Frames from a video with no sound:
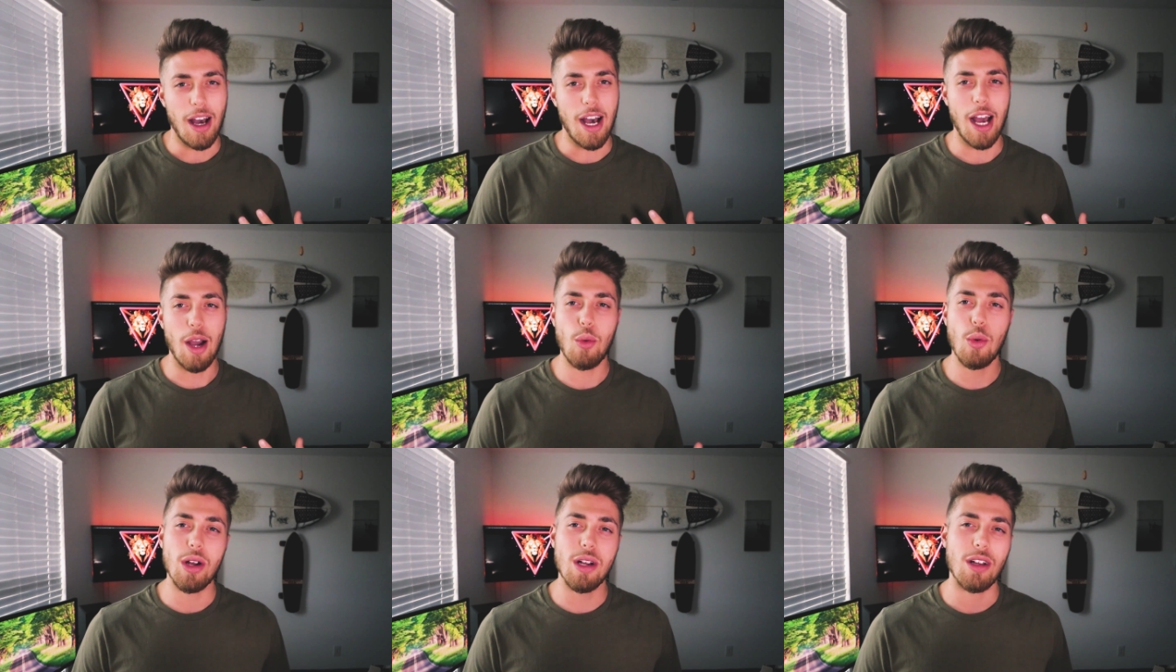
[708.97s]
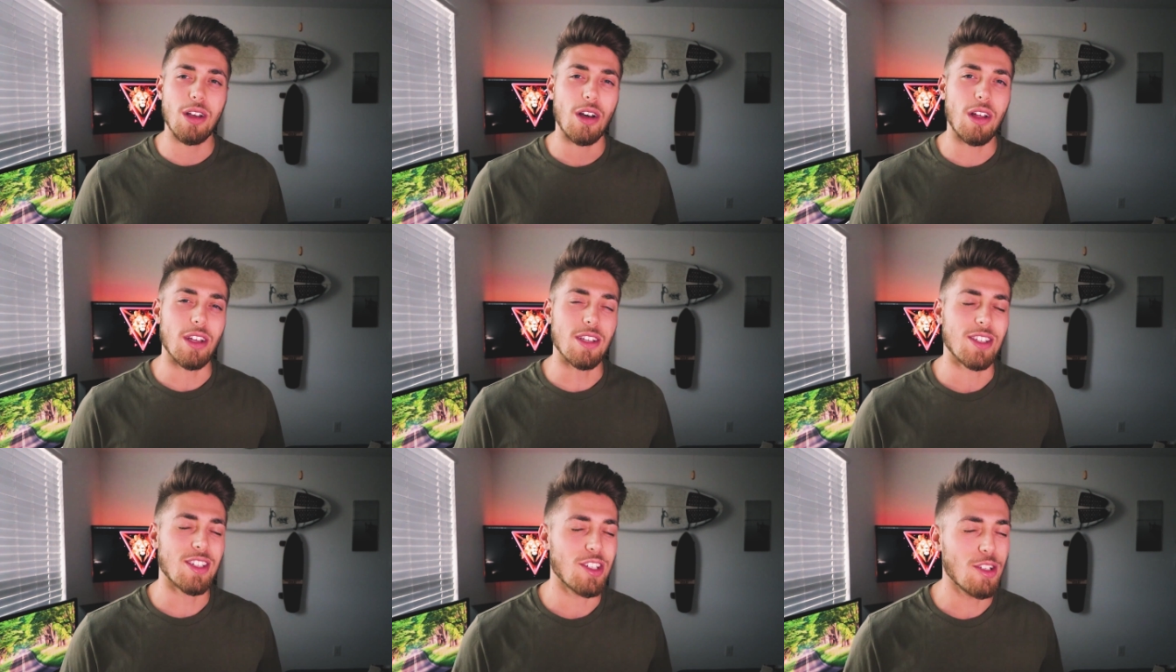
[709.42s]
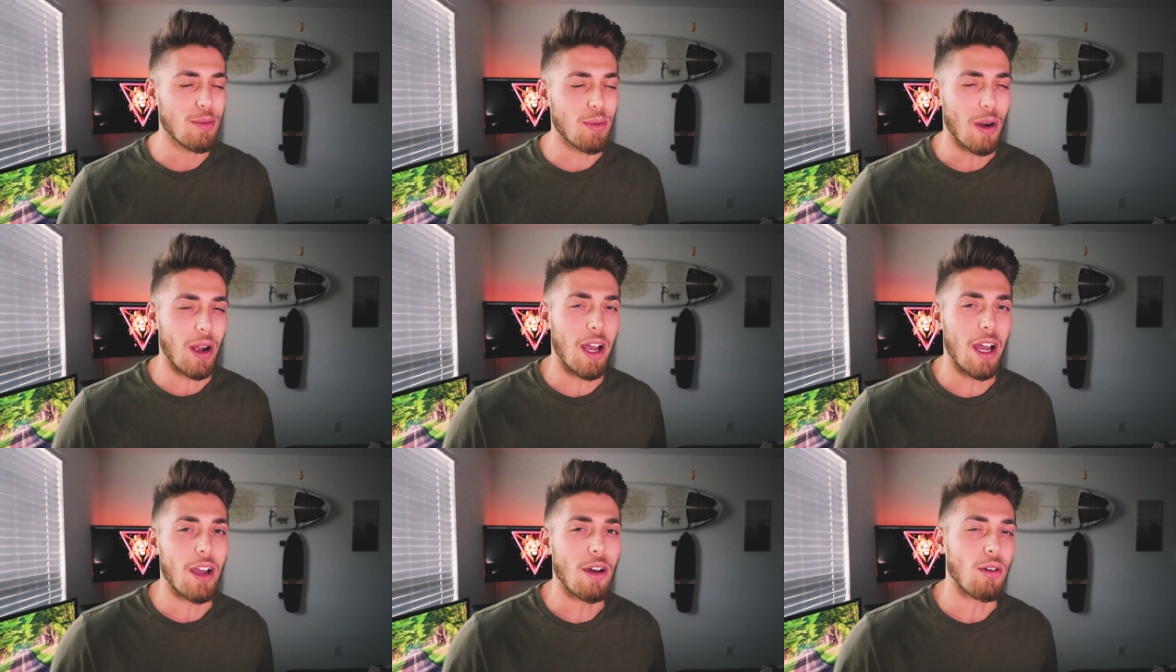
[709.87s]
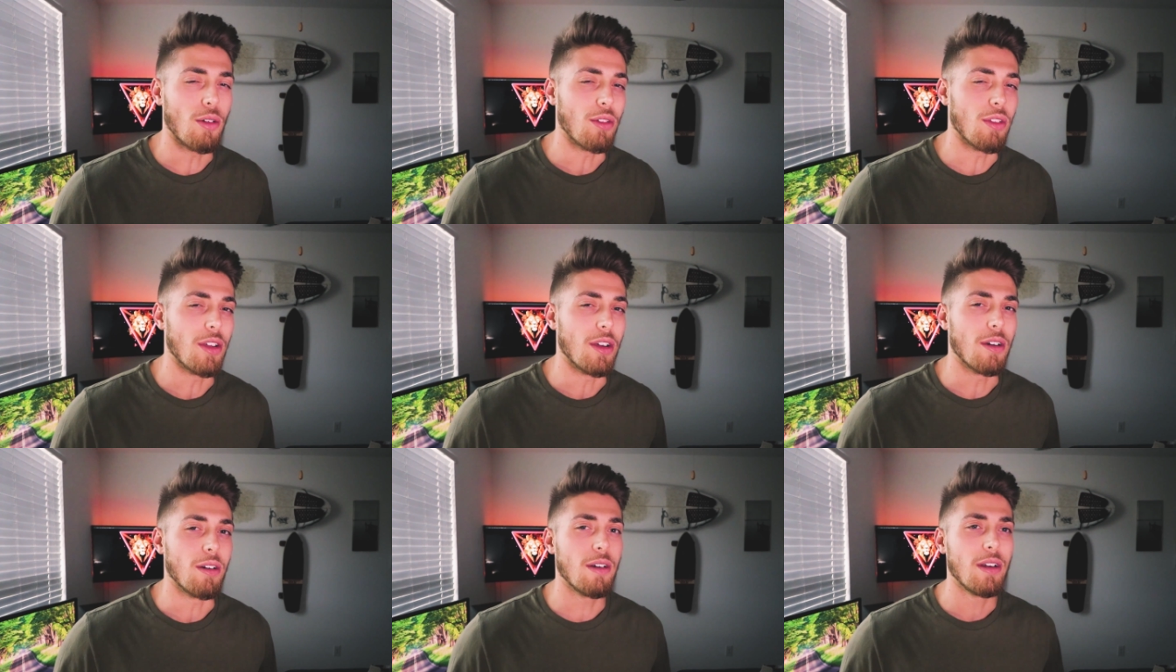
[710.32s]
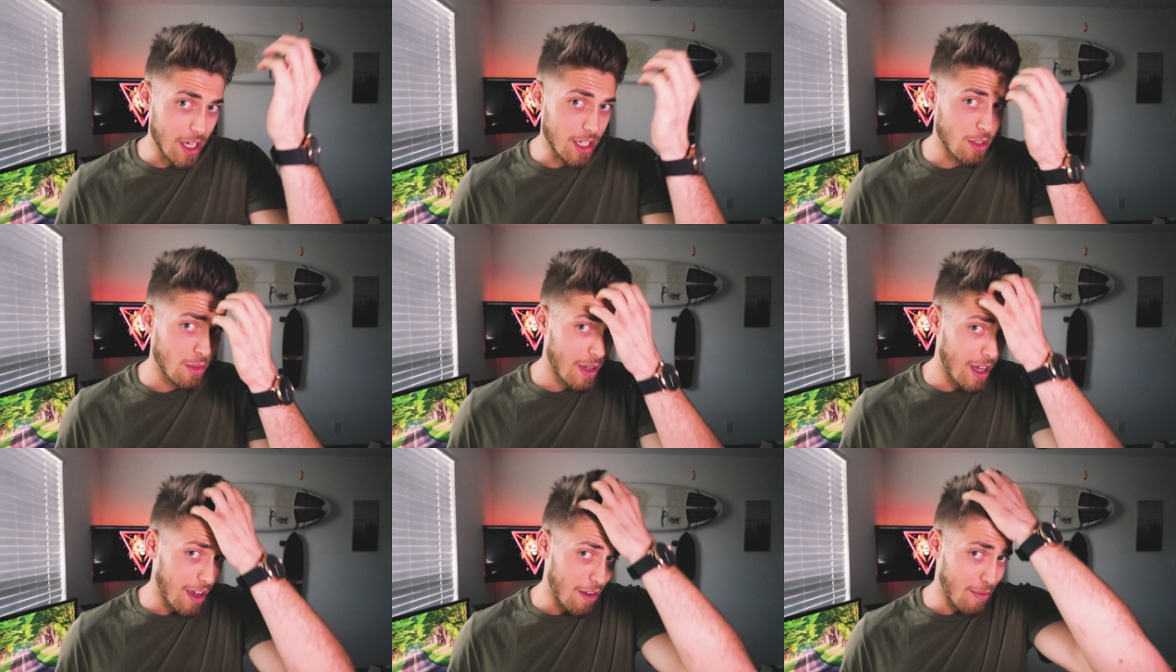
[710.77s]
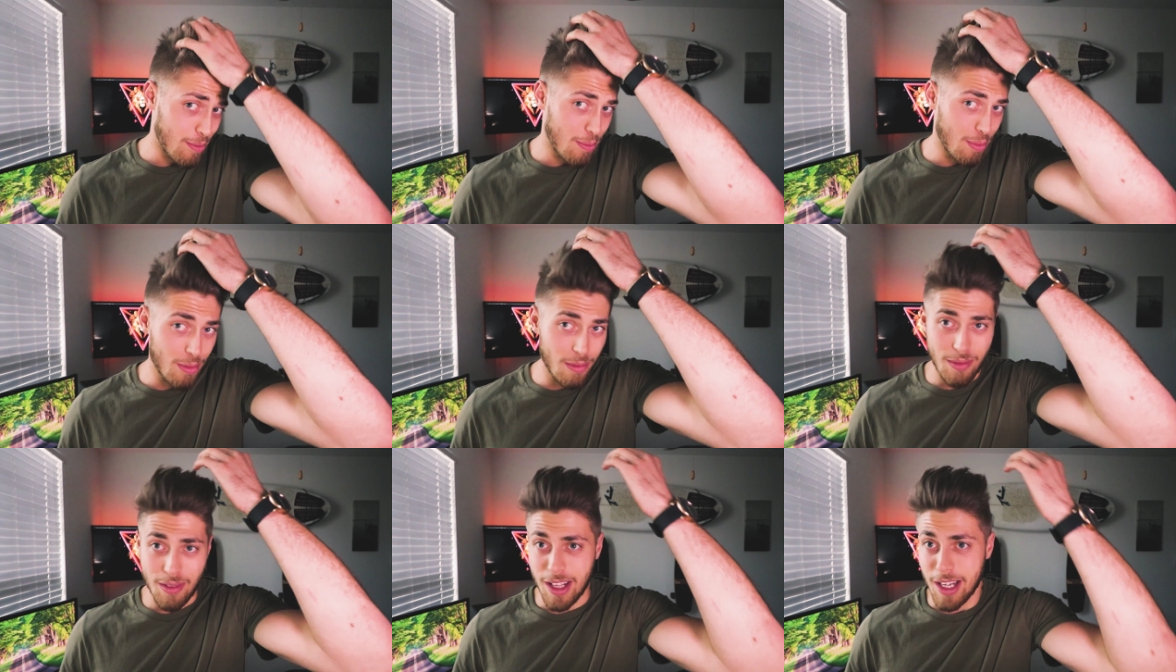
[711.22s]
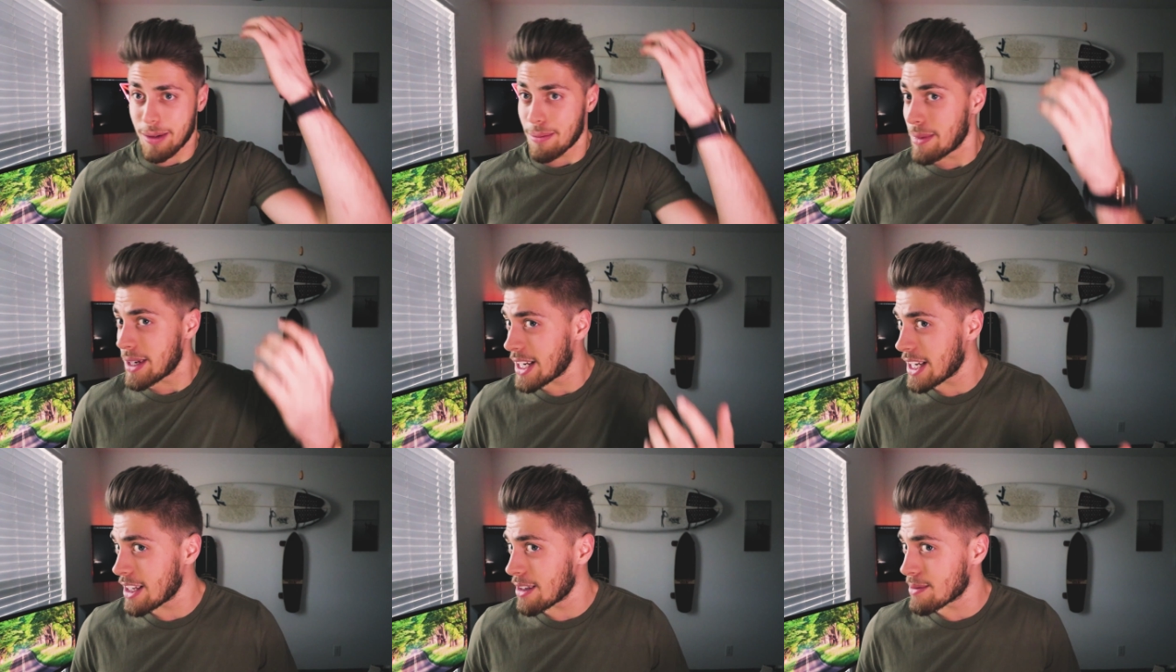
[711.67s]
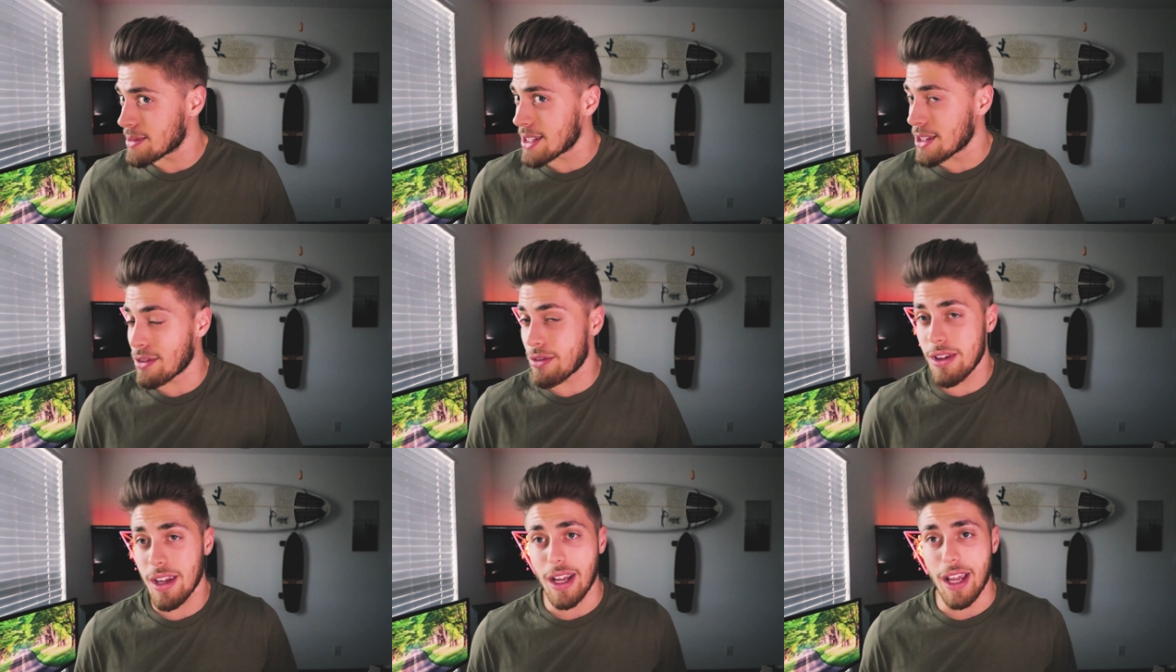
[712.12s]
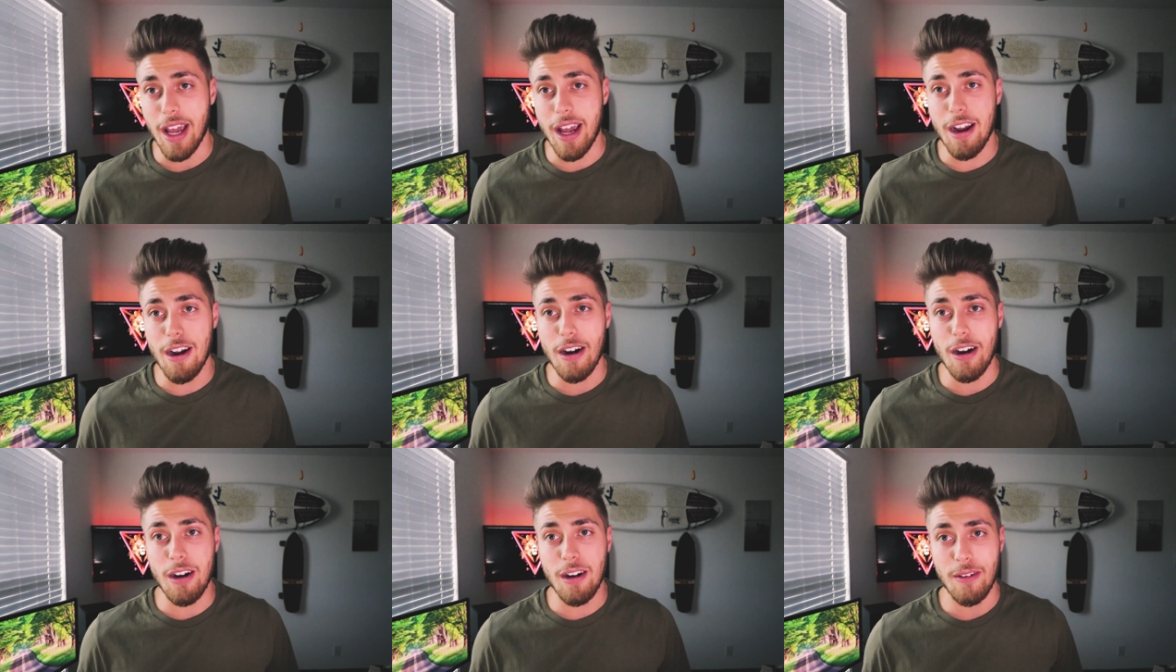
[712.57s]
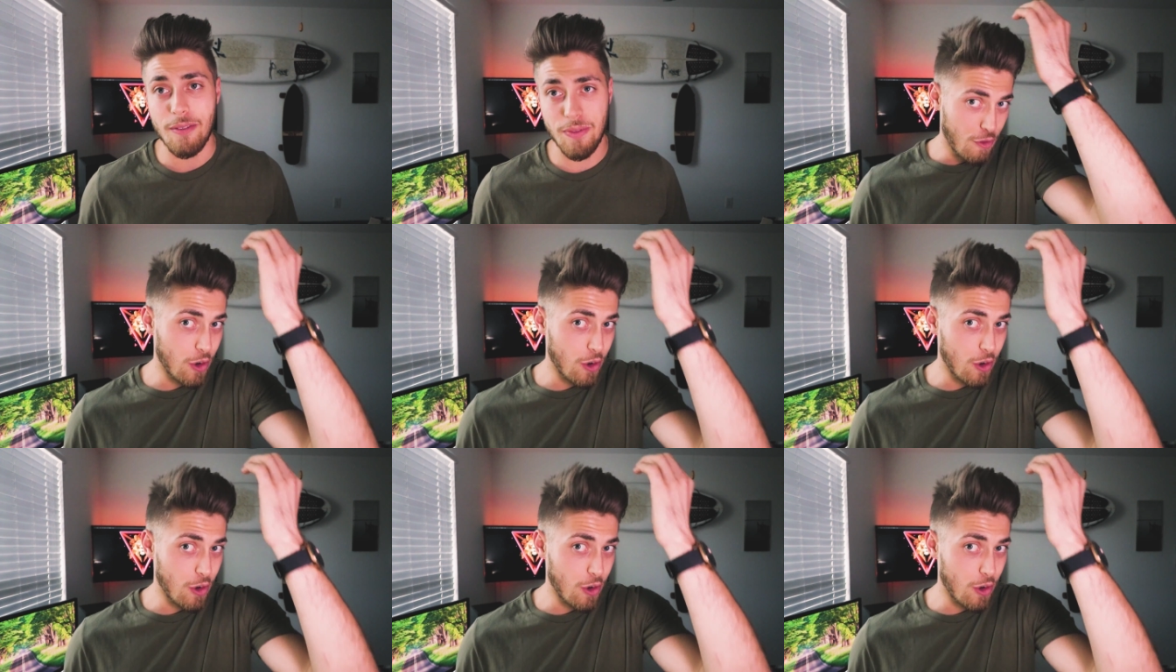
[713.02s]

I wouldn't call it super high hold though. I do have like medium to thick hair.